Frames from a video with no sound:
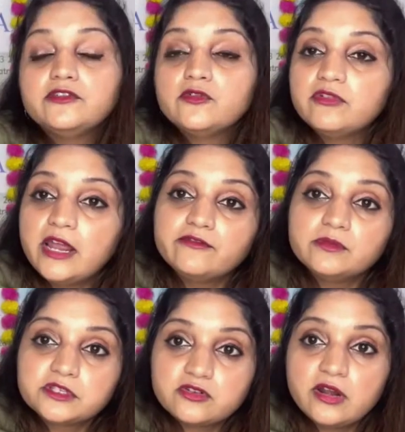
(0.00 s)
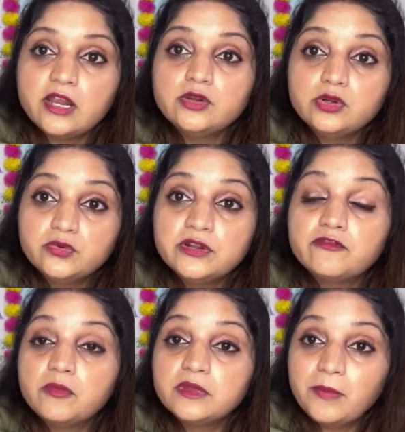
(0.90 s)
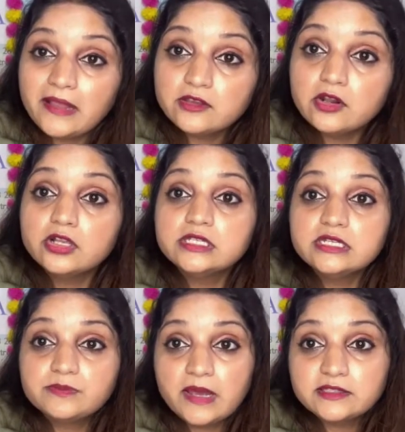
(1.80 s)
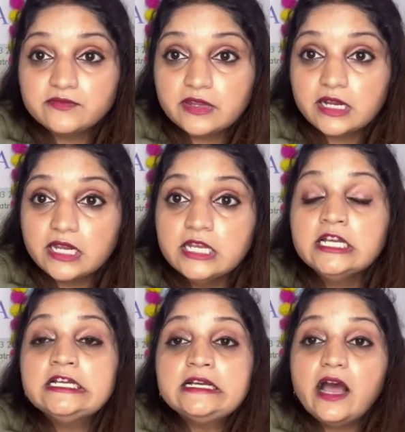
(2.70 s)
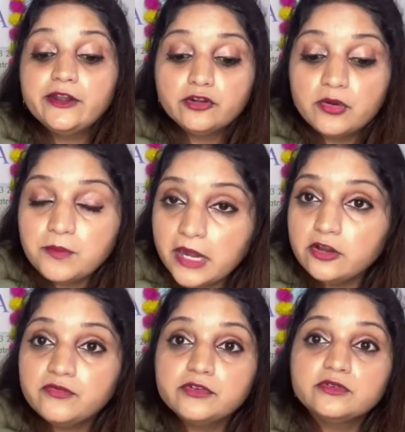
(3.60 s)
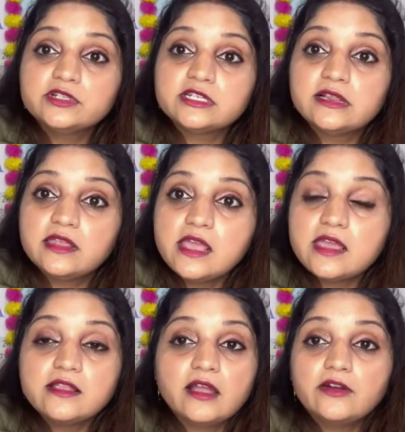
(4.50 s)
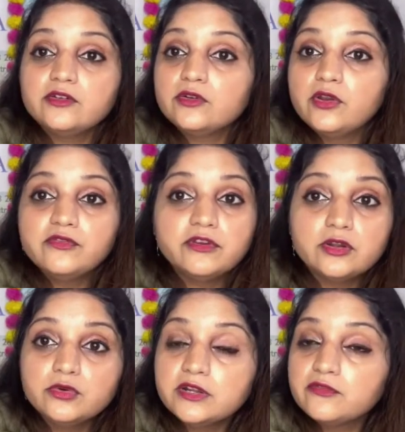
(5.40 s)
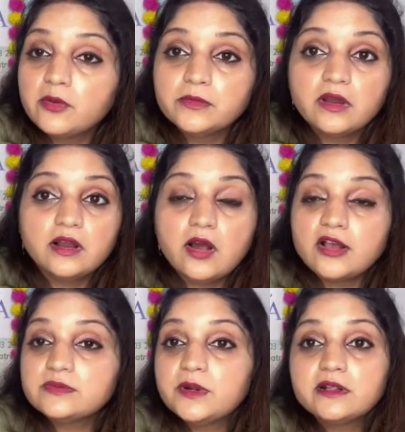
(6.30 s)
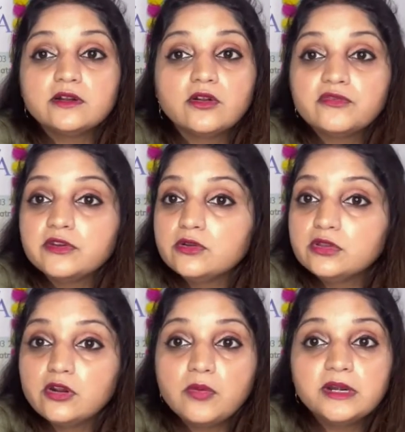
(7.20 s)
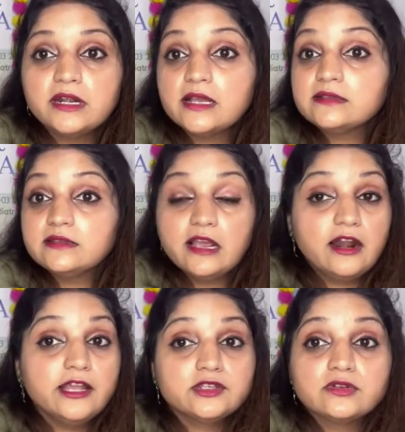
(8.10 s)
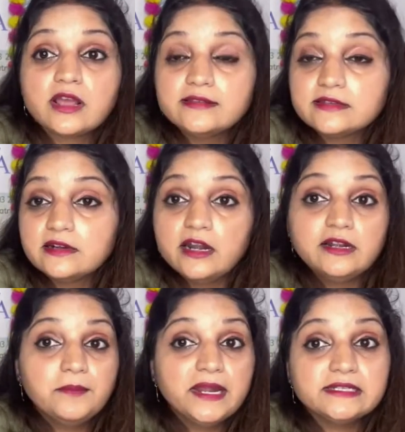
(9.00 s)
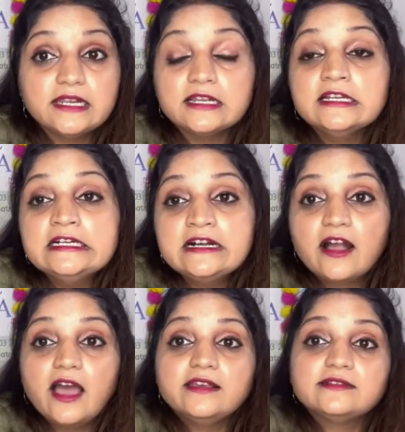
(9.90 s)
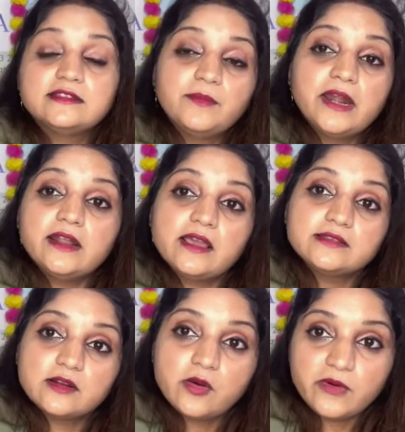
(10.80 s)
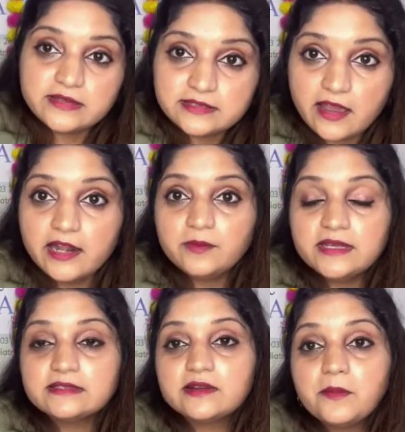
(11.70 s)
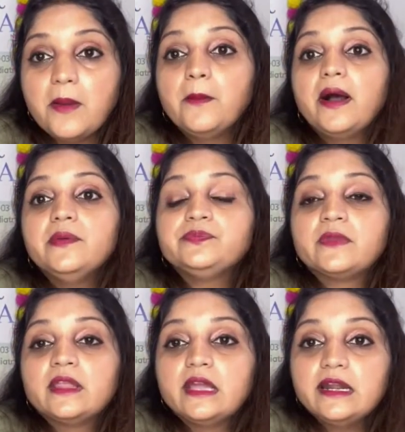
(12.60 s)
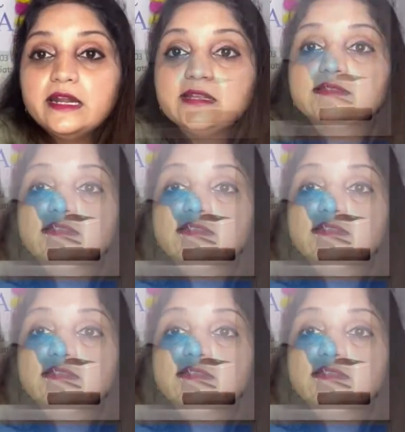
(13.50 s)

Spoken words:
if you're flying from Australia, you do it from the pathology specifically. I know many of you are still thinking that if you do it from the hospital or if you do the normal test, airline should consider and debating. Guys, debating is on one side. Please remember that it